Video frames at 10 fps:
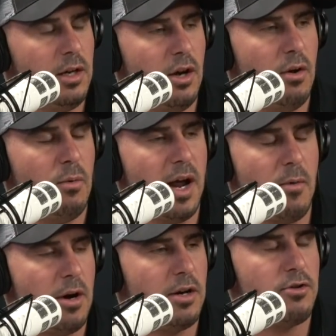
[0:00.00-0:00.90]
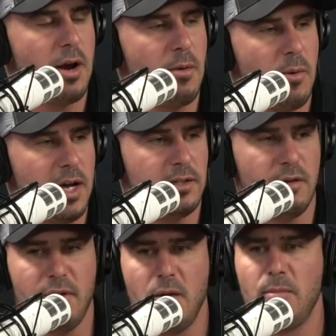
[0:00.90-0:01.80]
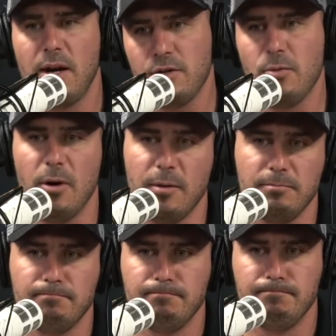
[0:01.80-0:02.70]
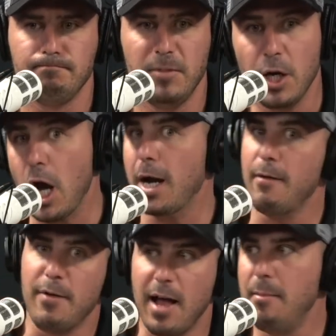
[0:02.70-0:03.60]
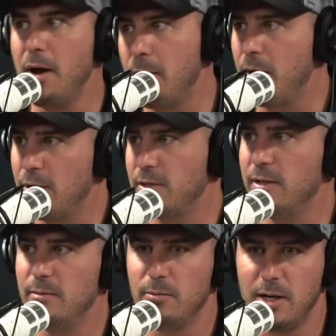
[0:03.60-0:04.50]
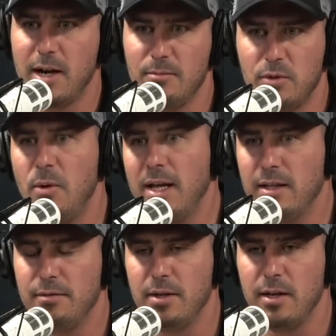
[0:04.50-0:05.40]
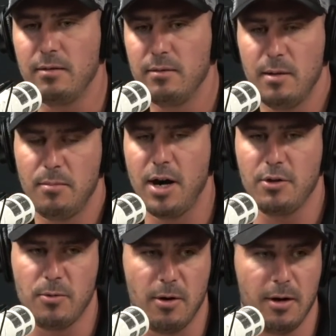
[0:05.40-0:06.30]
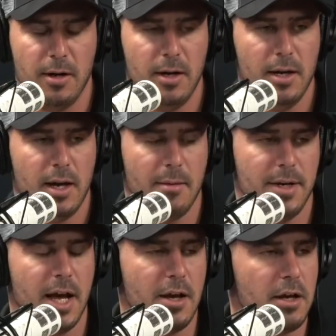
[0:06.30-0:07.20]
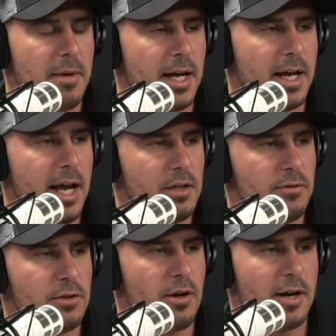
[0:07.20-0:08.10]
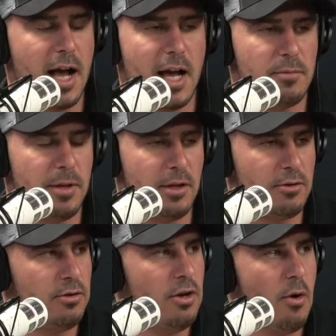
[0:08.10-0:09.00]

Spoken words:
When I wanted to train with weights, I found Branch Warren. You're not going to find a better person when it comes to weightlifting than Branch Warren. I mean, yeah, you can make a case for certain guys, but there's